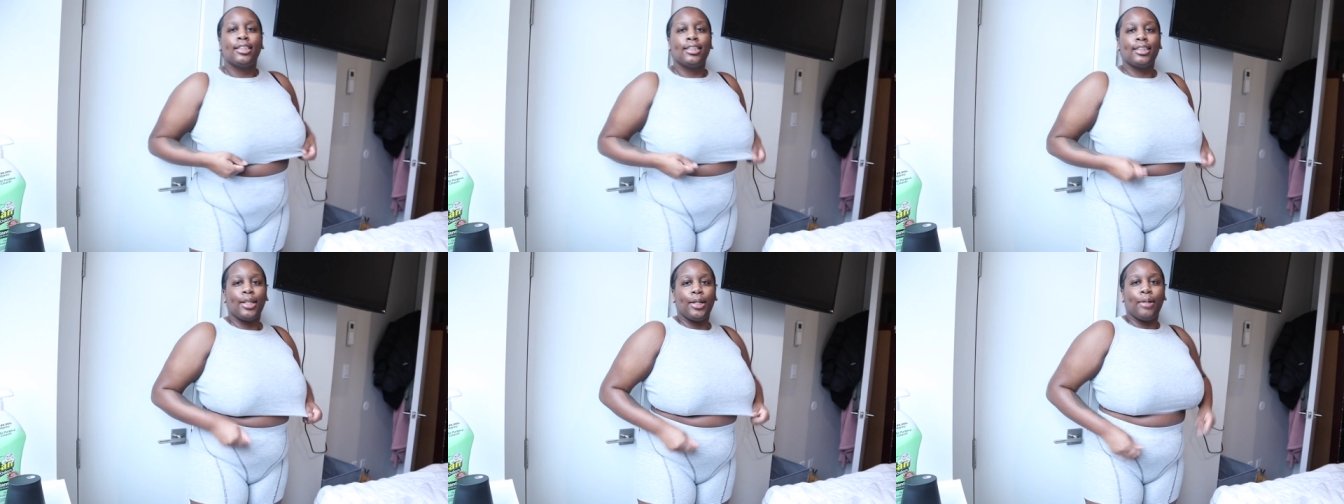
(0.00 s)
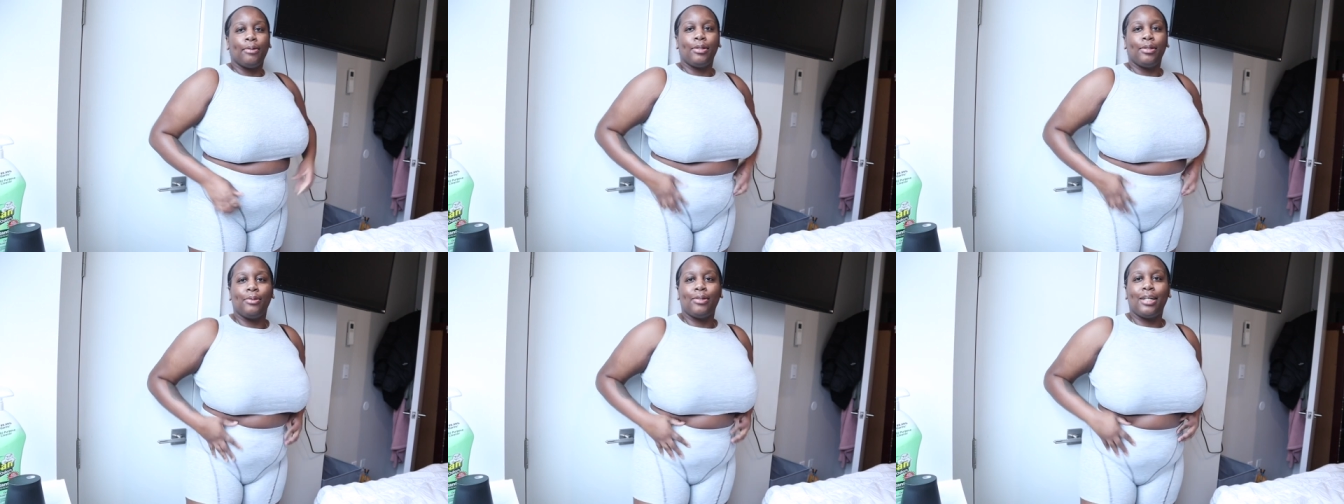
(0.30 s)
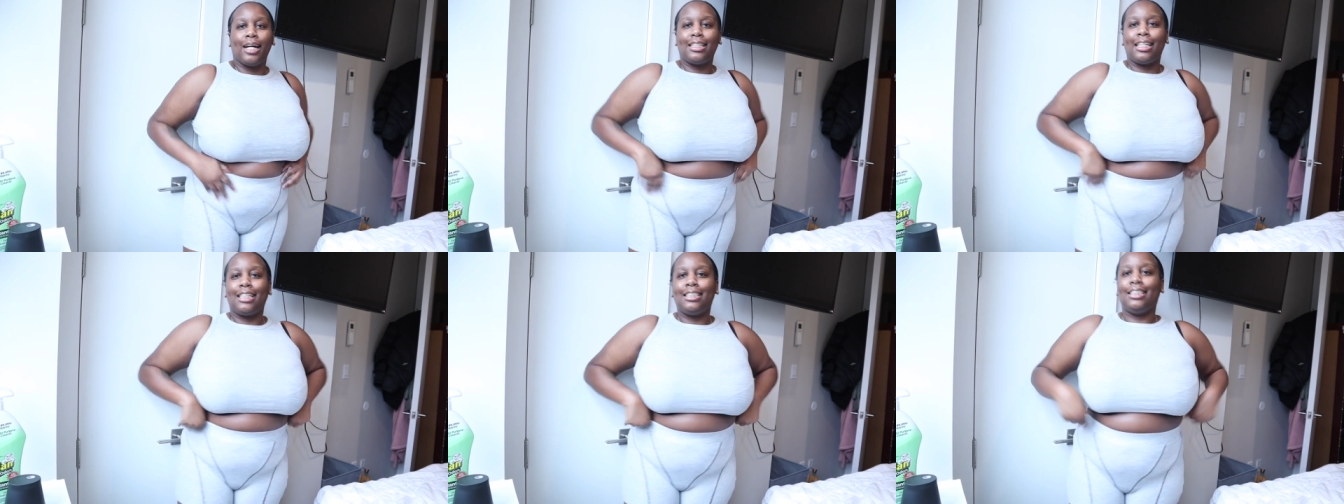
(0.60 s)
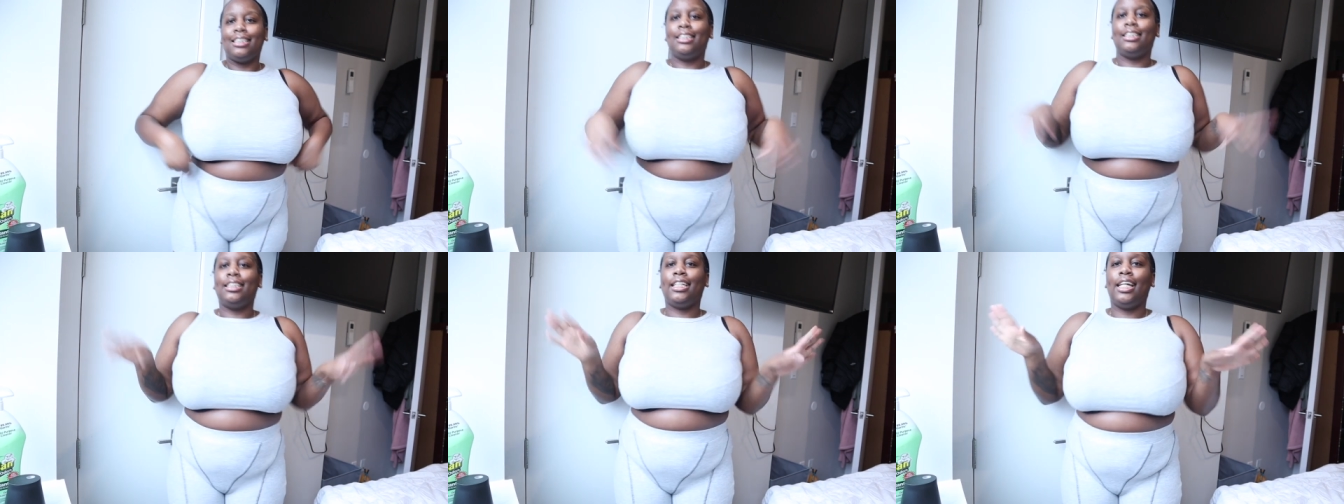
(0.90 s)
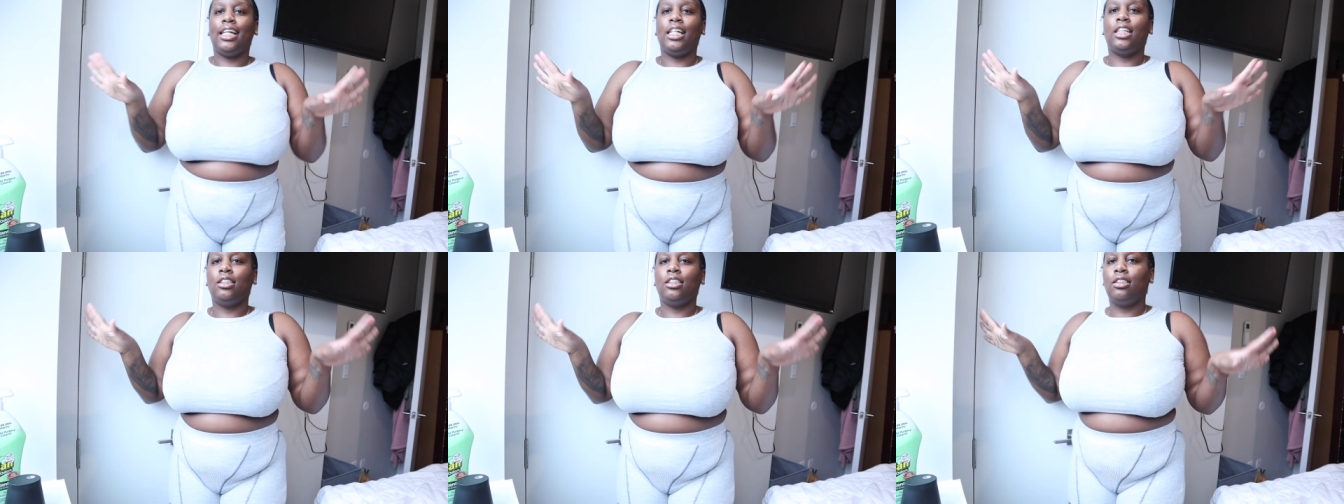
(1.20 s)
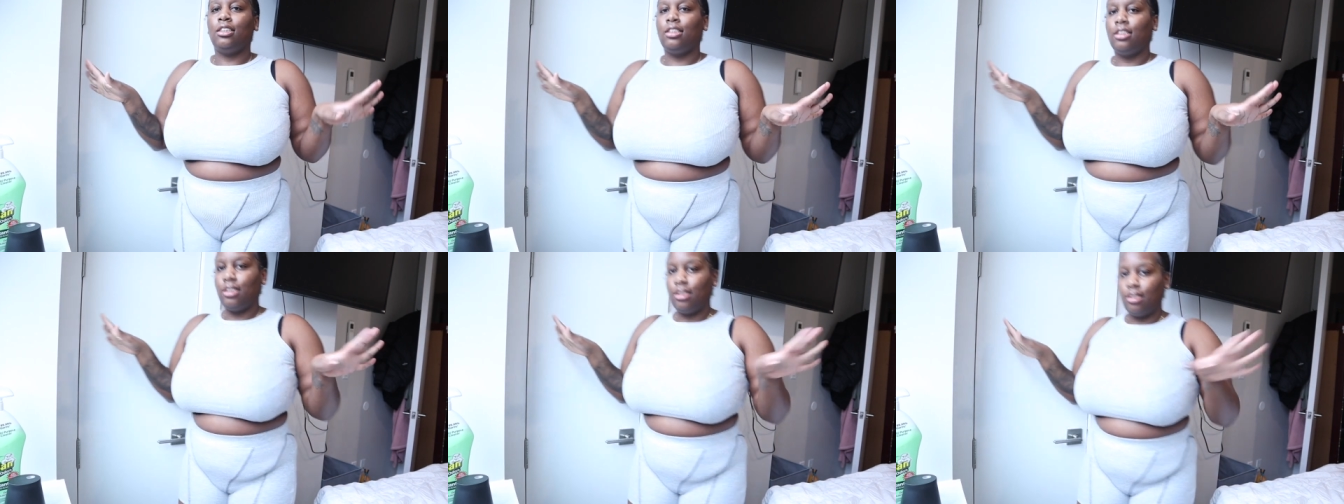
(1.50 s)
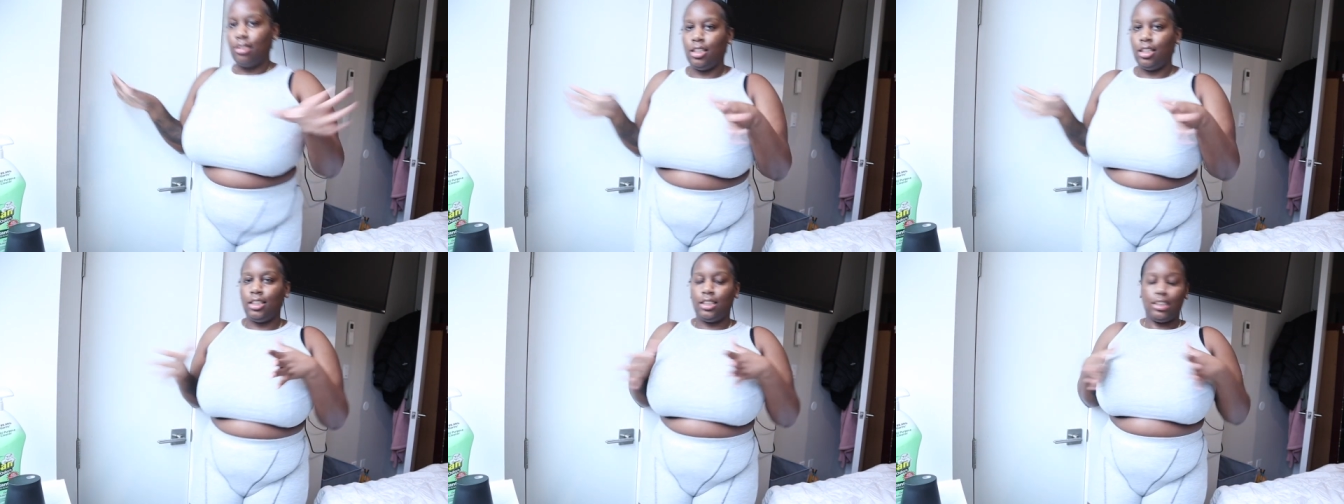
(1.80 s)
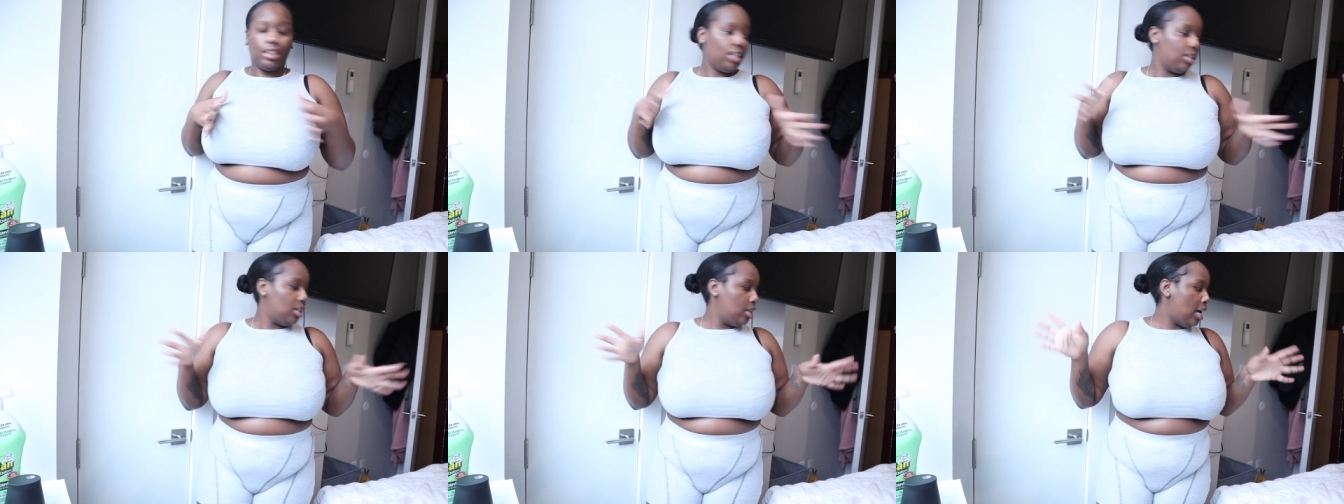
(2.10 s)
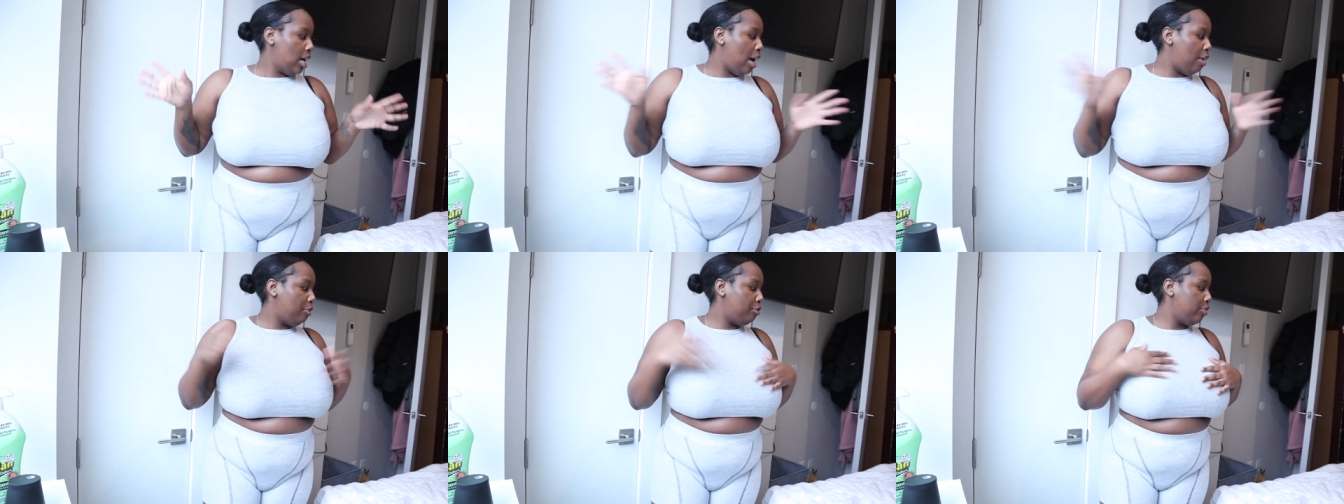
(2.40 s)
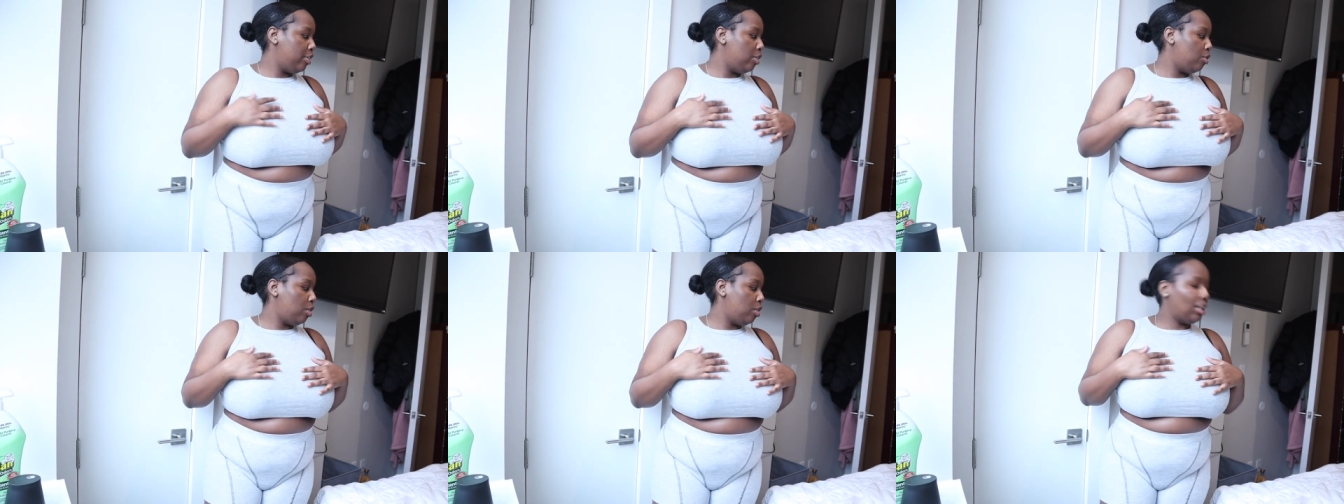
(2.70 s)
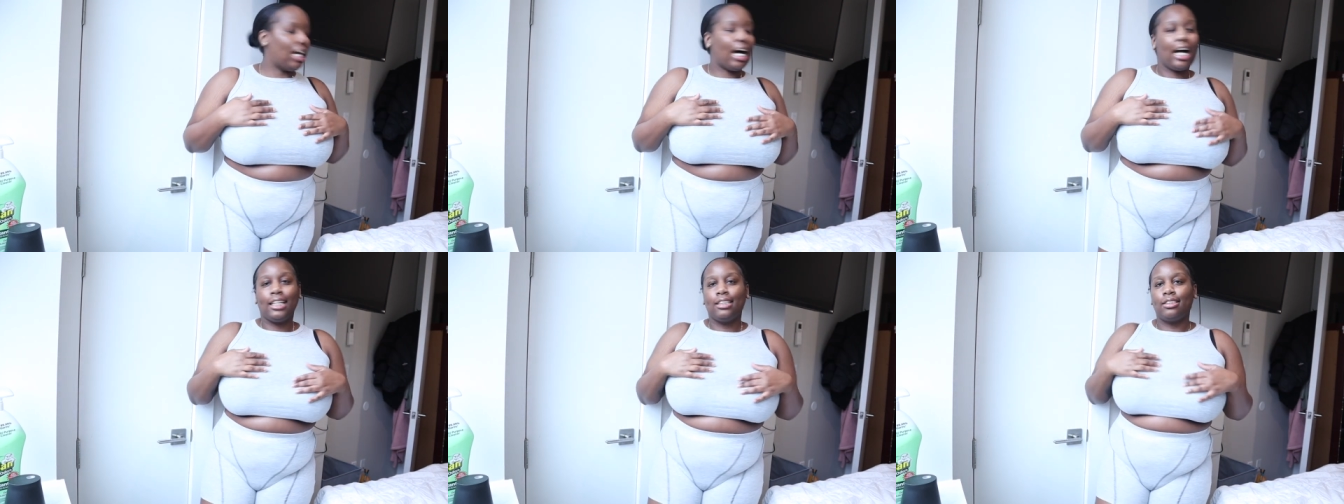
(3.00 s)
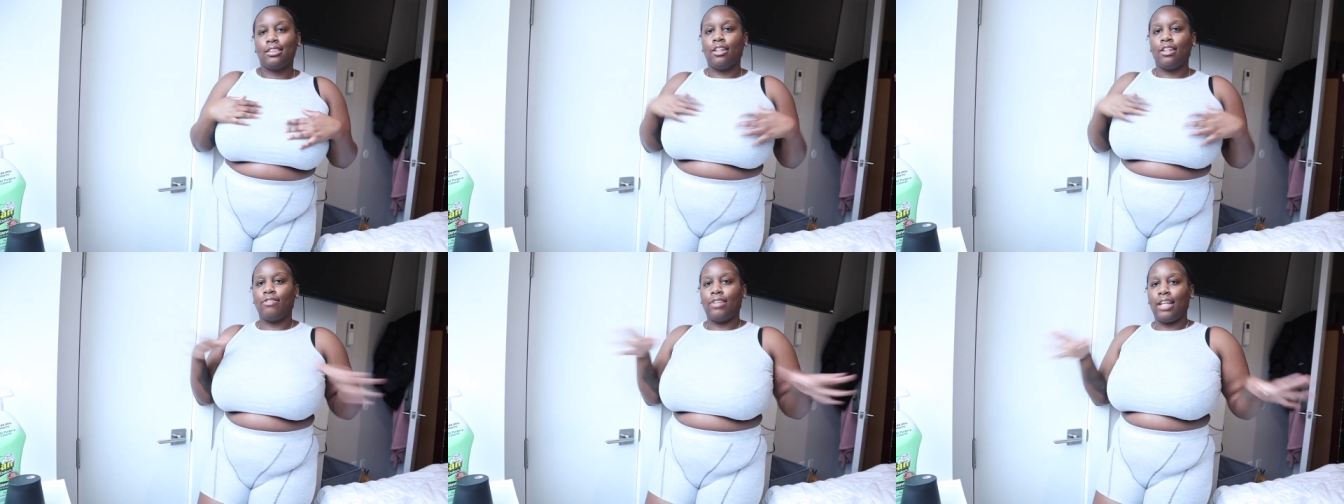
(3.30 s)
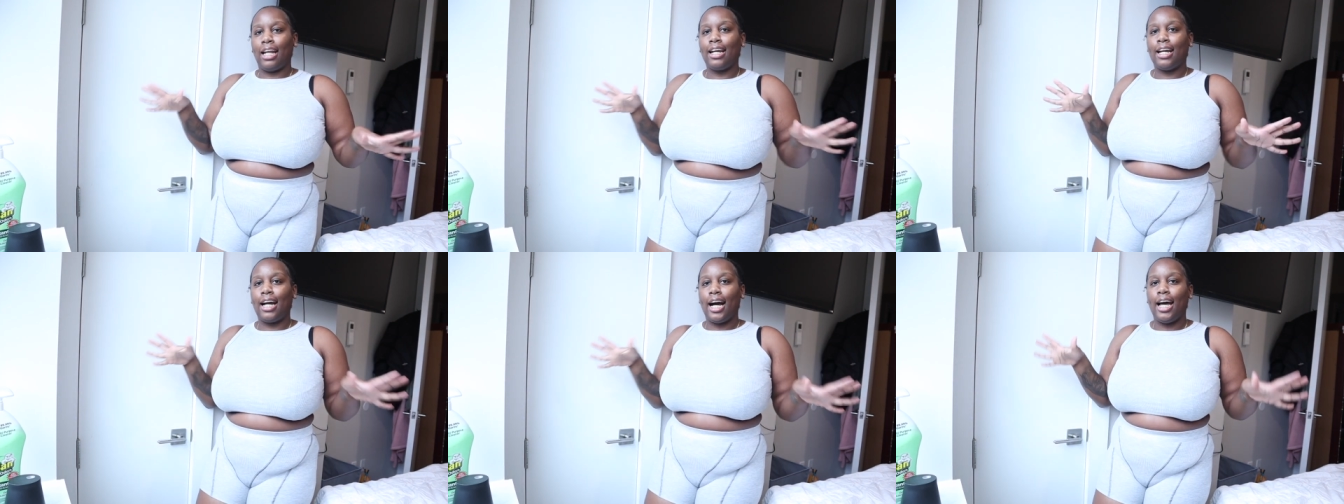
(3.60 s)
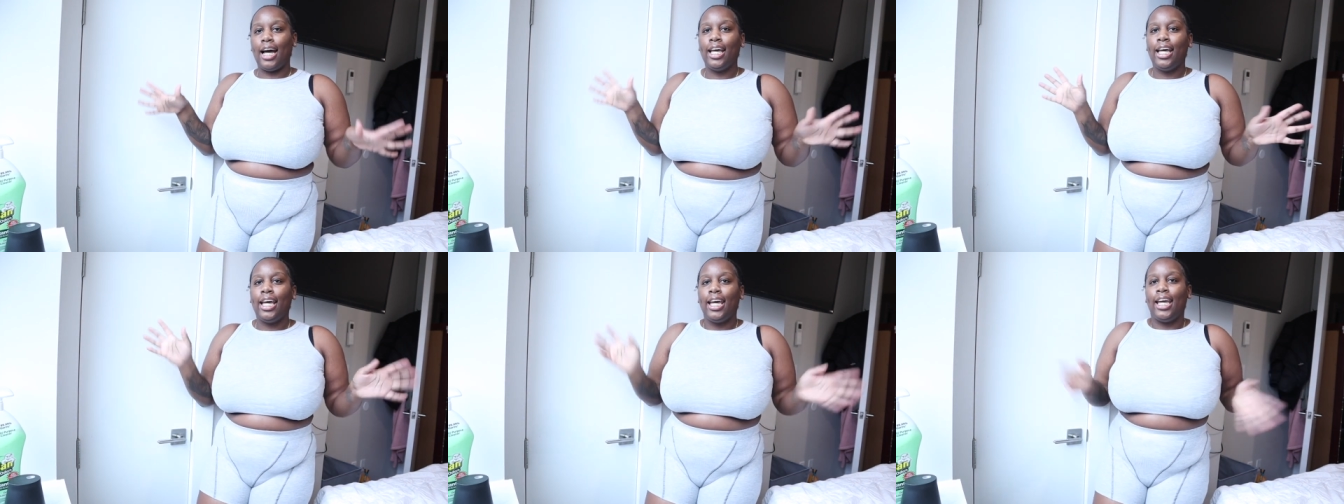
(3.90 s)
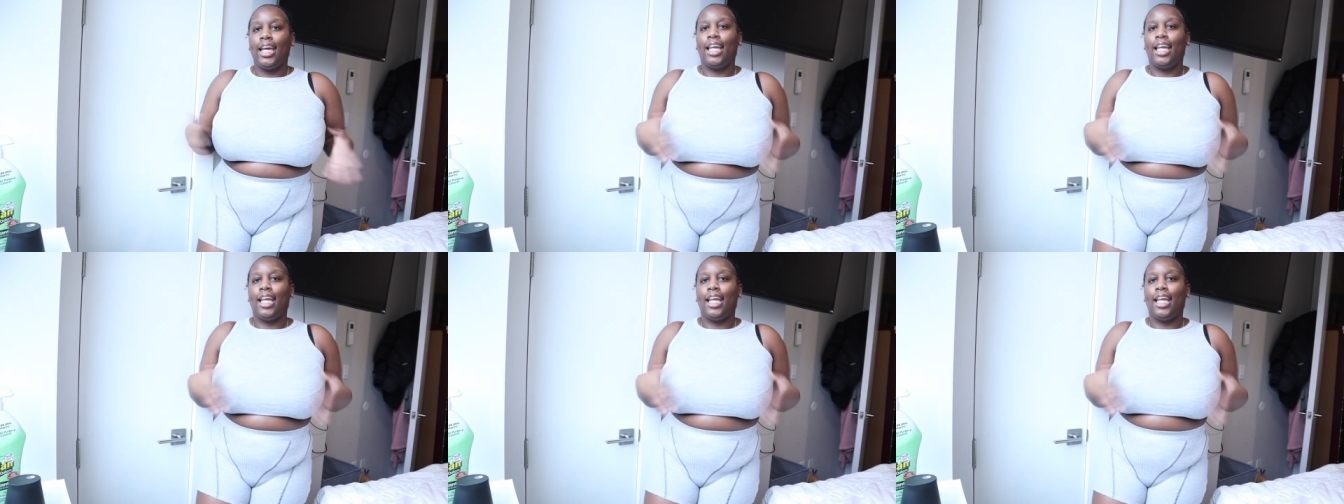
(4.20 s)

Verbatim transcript: So you guys, I just changed into the outfit online stuff that I got.